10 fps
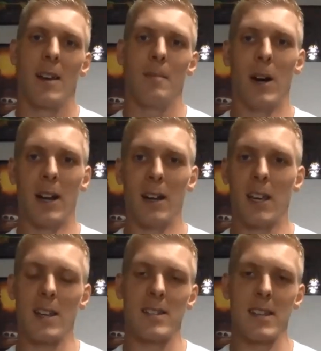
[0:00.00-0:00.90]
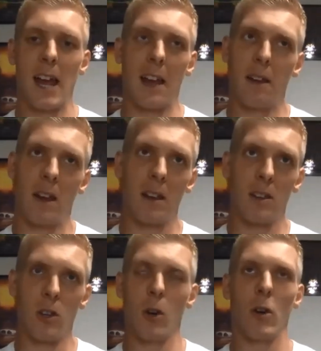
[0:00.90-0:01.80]
But he said,
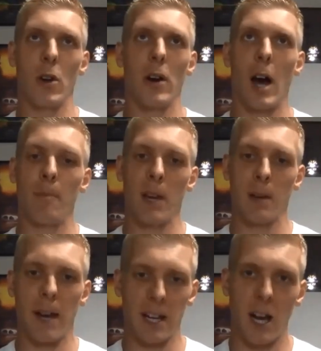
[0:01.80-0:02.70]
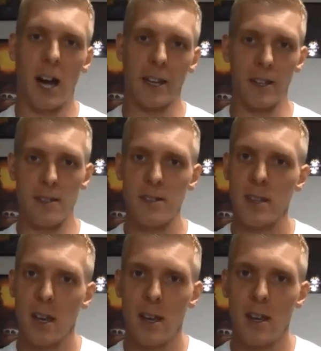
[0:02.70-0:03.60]
you don't know how big my God
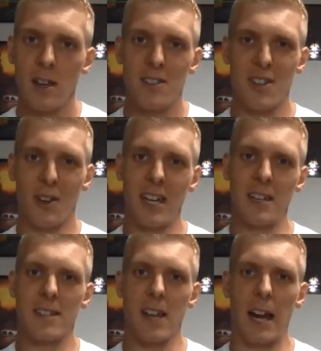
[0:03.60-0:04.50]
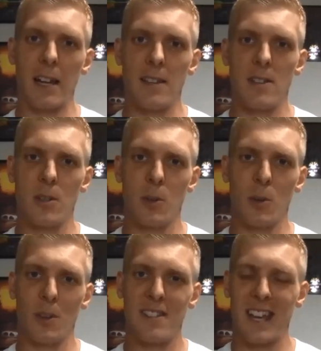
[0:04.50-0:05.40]
is. So he decided
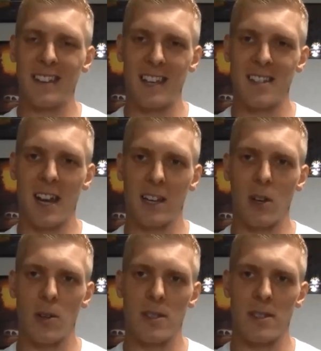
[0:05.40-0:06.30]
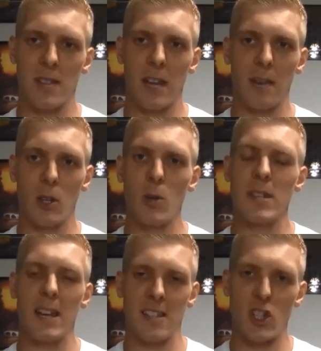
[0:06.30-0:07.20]
to take that diagnosis and use
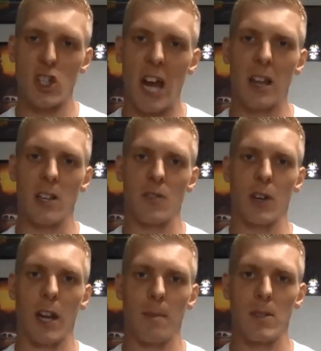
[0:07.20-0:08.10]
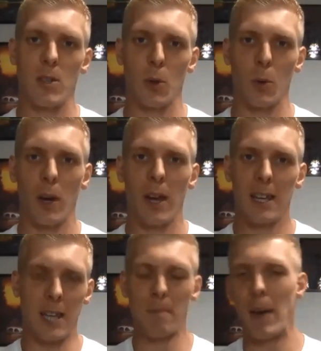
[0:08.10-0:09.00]
it as a challenge for him to
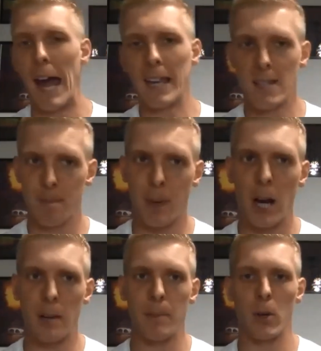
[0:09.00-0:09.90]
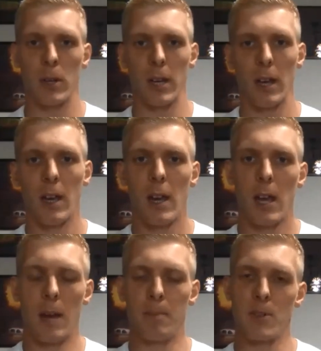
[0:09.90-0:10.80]
get back into bodybuilding
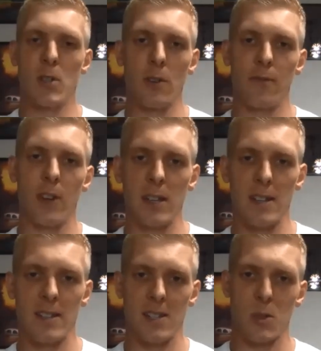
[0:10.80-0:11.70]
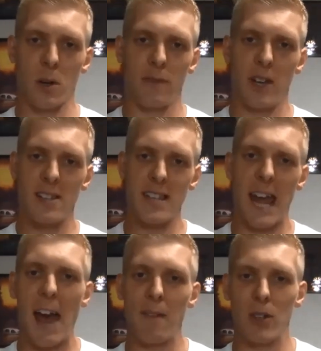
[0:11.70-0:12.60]
and pursue fitness as sort of his
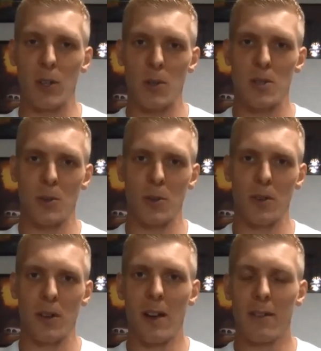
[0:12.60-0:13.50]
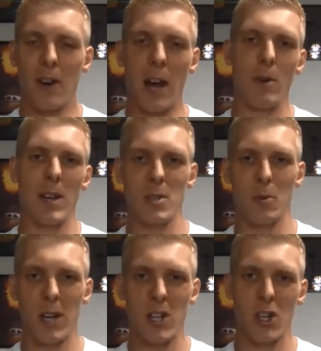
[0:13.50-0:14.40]
avenue to find
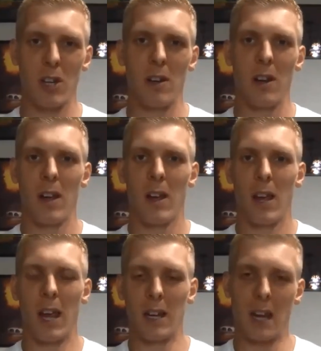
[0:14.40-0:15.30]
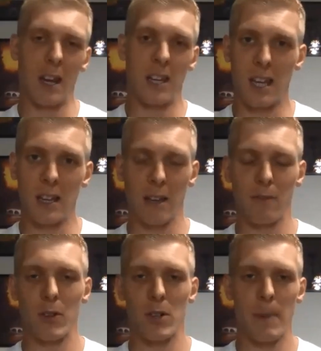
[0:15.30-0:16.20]
restoration and, and healing
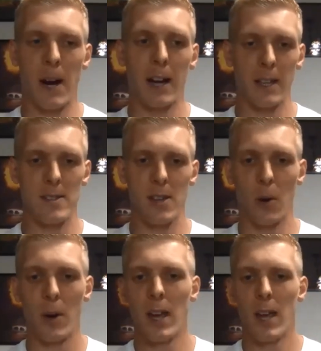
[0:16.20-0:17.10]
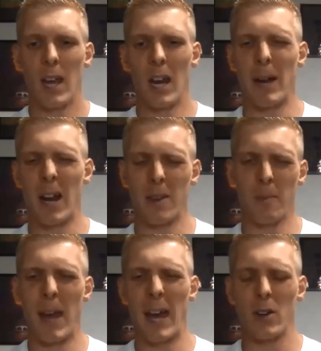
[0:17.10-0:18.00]
for his body. So in about the
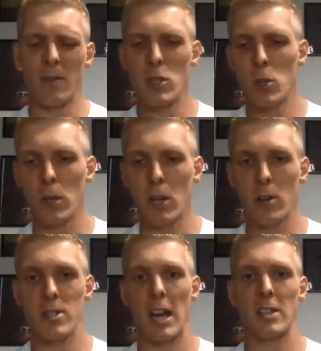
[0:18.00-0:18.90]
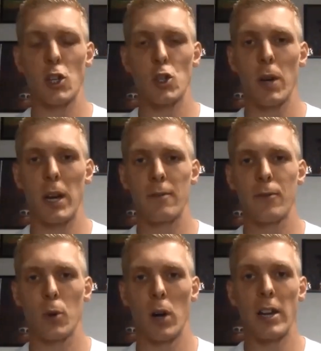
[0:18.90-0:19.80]
matter of two years, he actually trained
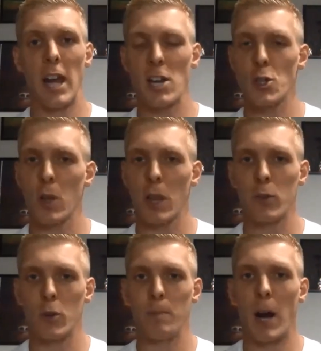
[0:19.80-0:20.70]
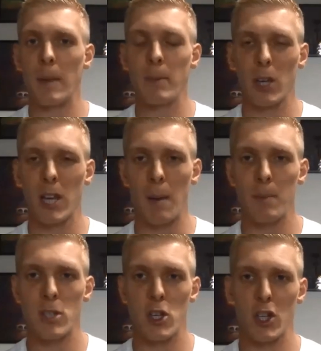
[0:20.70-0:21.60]
for a national level bodybuilding
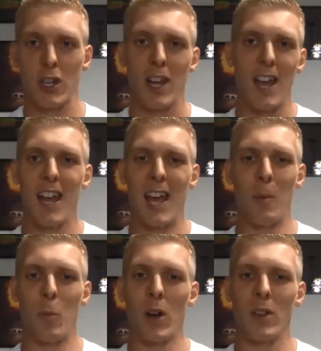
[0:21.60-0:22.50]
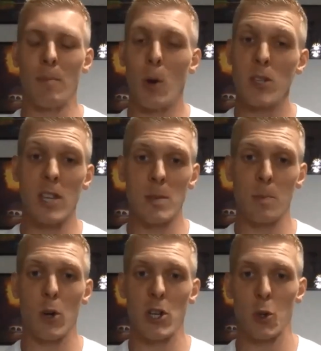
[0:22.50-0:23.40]
competition and won the most
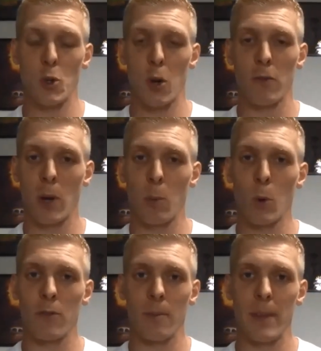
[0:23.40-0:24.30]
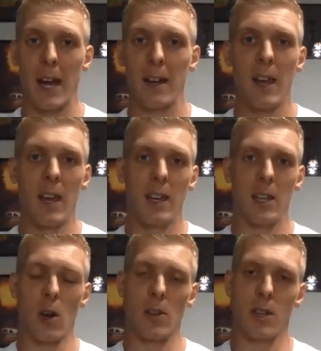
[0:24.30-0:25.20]
inspirational trophy award from that.
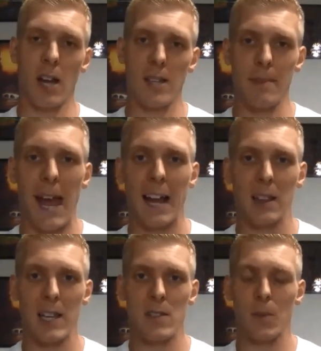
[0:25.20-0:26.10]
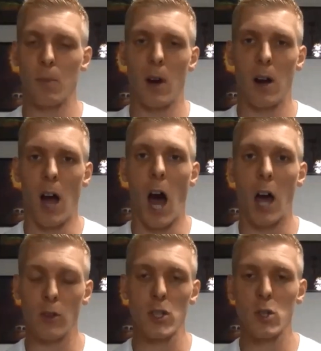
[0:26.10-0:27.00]
He also got some accolades from
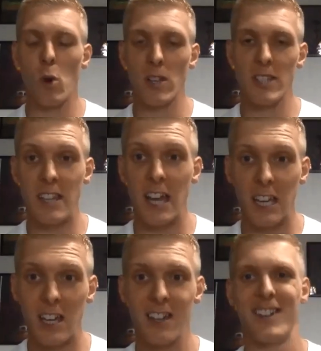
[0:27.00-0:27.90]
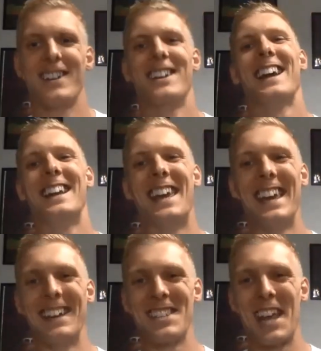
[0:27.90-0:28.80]
Arnold Schwarzenegger, and
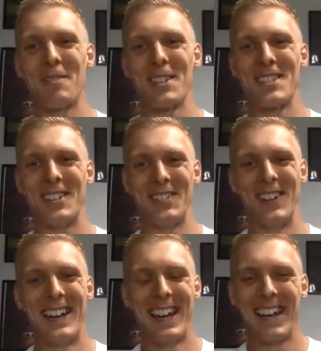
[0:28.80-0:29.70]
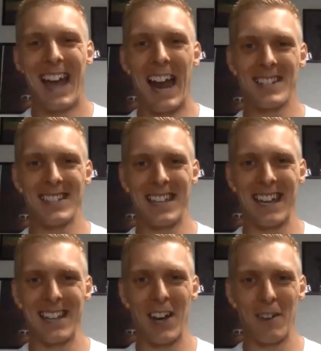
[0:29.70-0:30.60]
he was able to actually
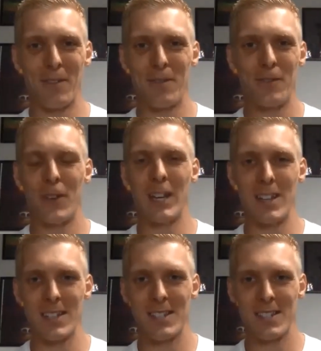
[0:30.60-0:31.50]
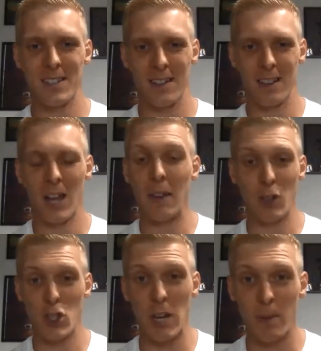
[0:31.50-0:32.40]
get a fitness life
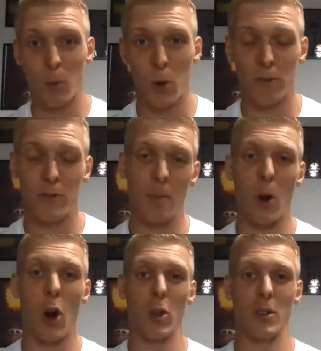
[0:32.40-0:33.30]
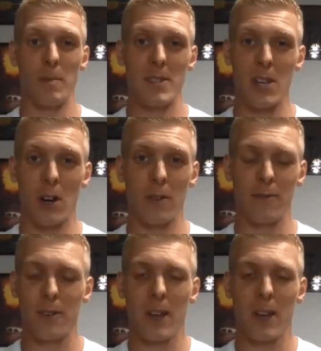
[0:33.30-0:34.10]
achievement award from Arnold himself.